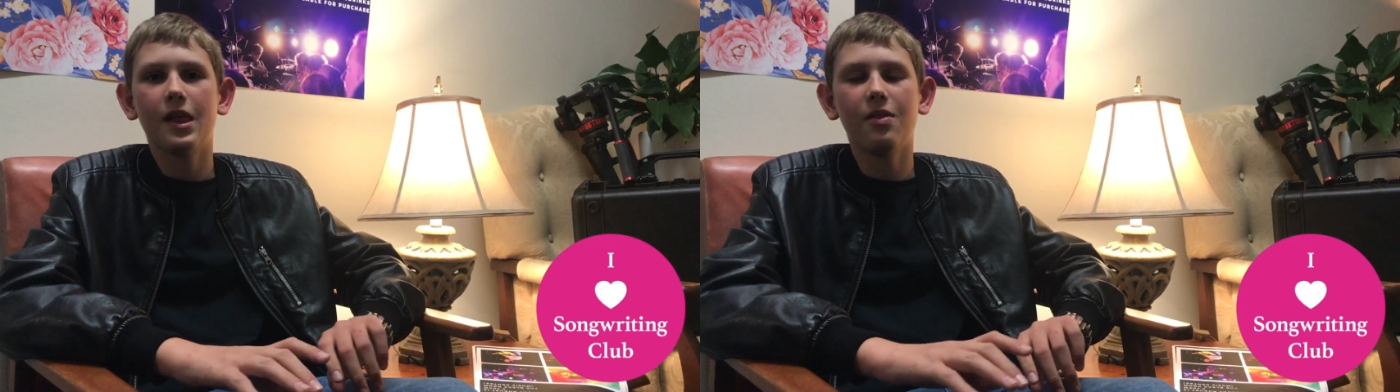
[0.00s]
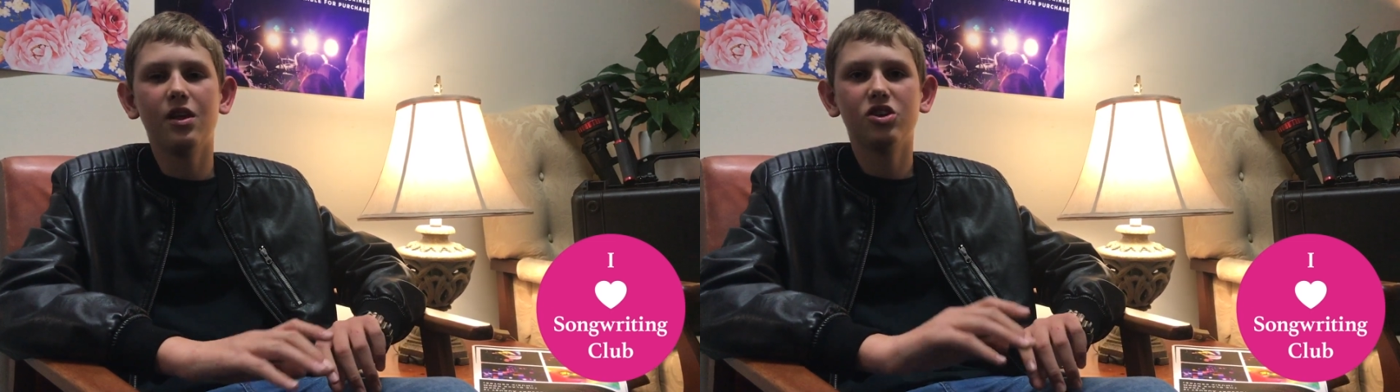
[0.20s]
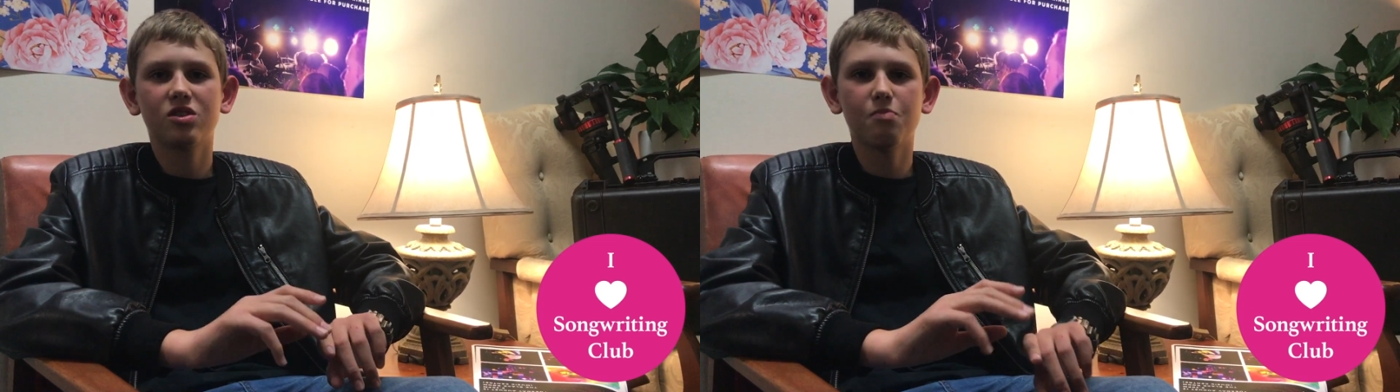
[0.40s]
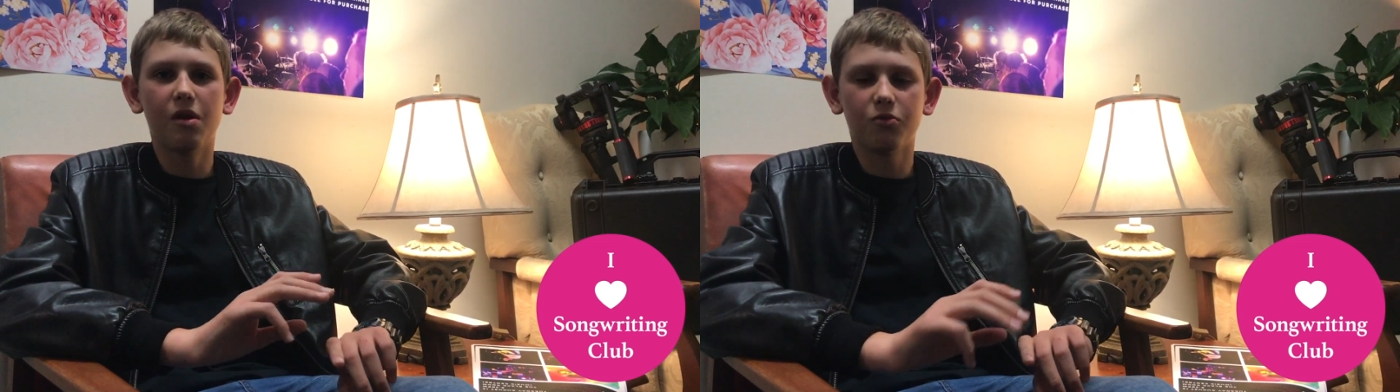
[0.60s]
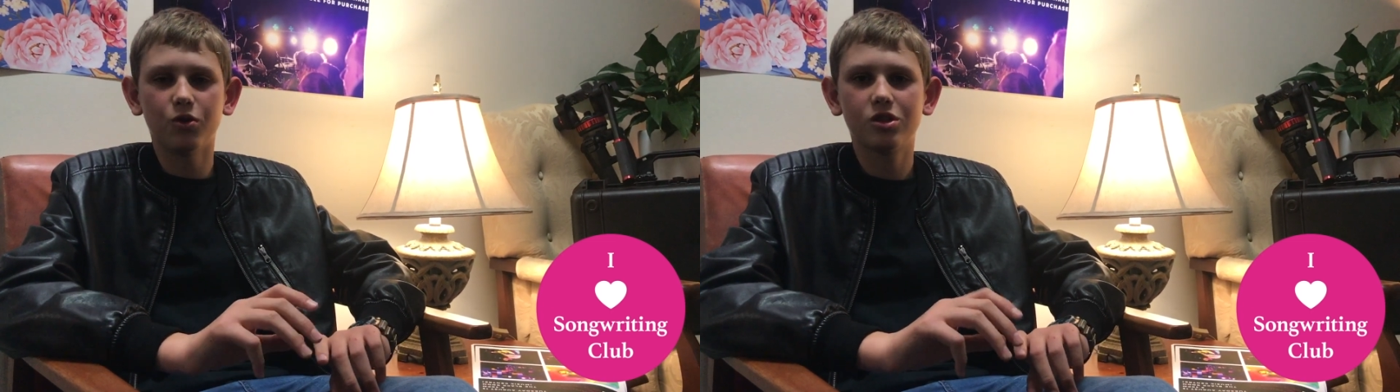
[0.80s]
and then just
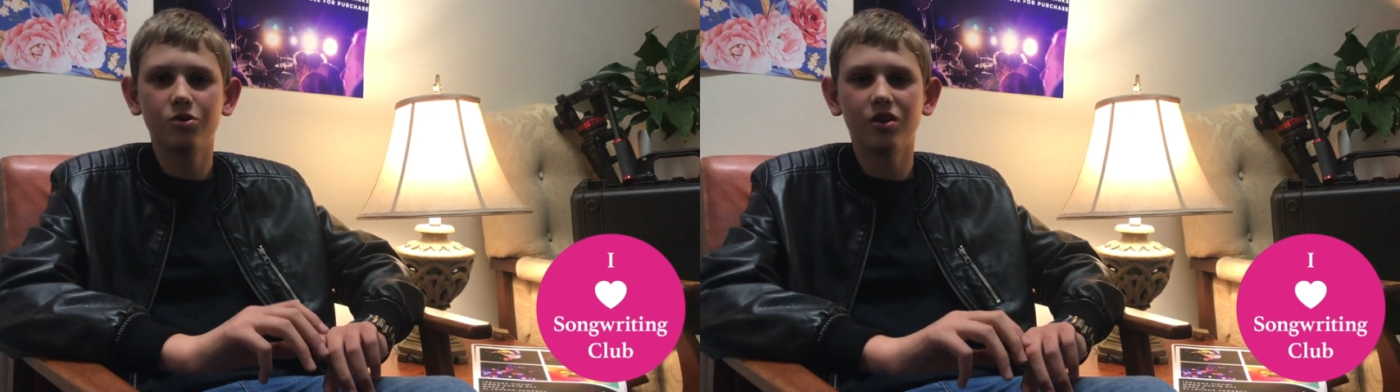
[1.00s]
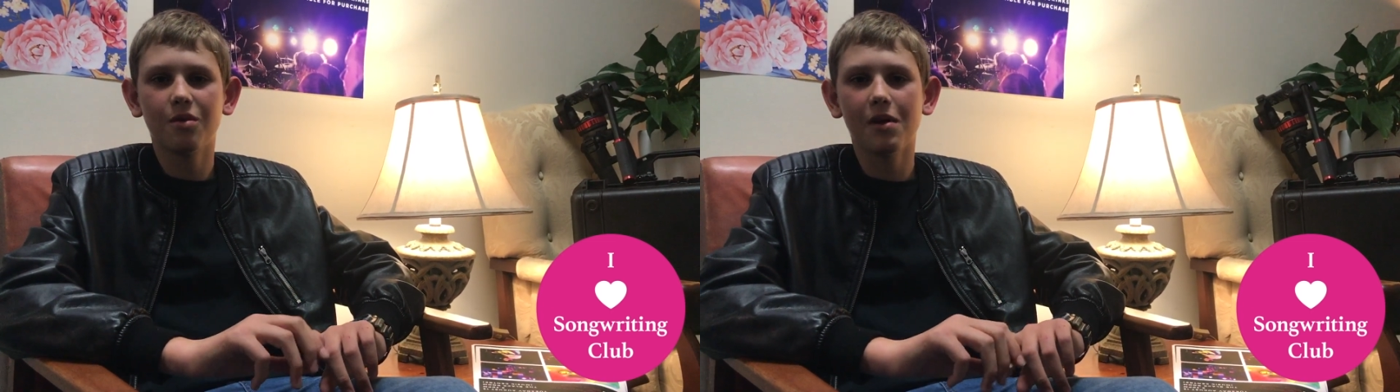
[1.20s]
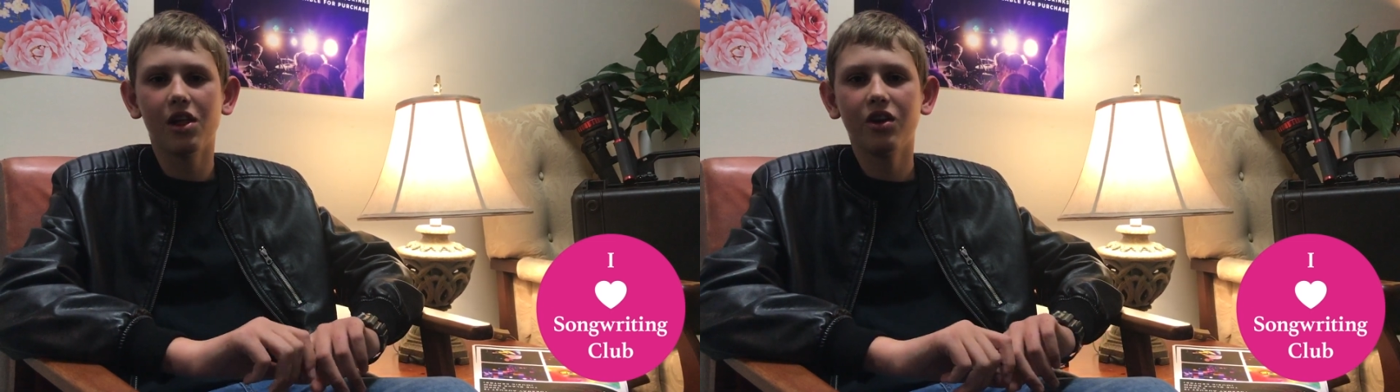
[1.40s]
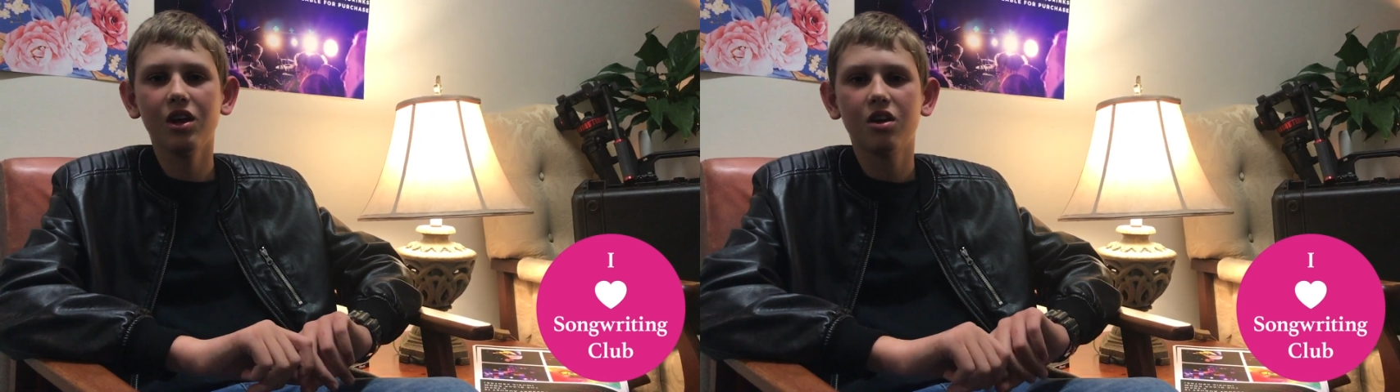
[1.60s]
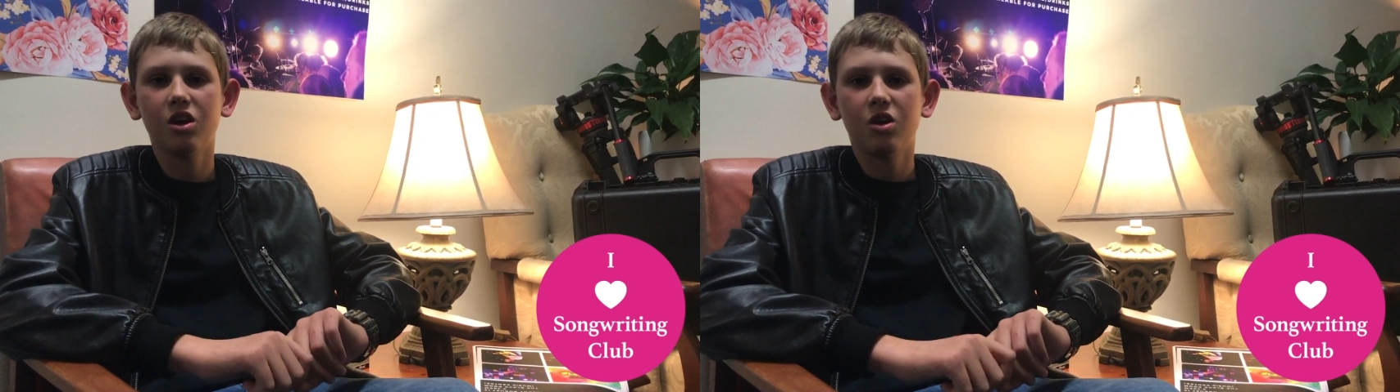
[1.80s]
my voice doing the
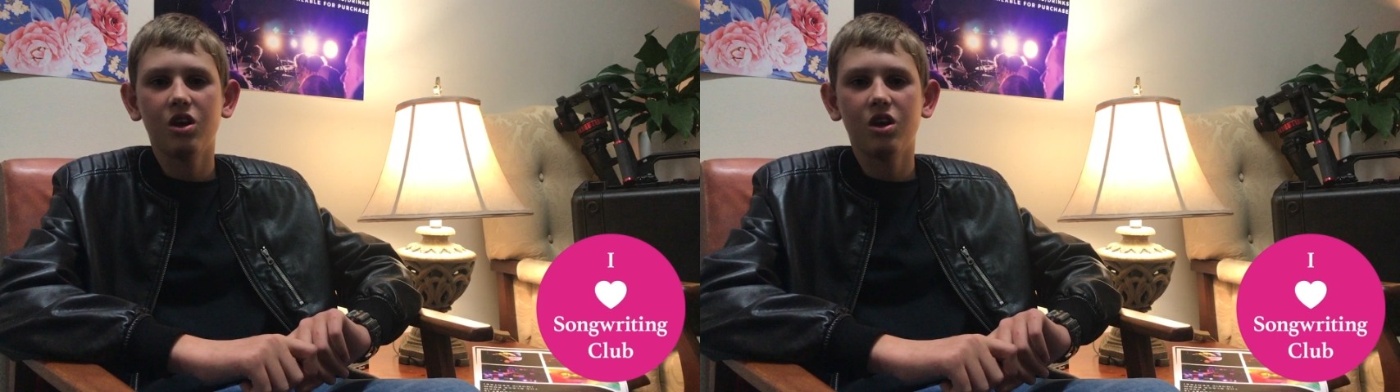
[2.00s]
melody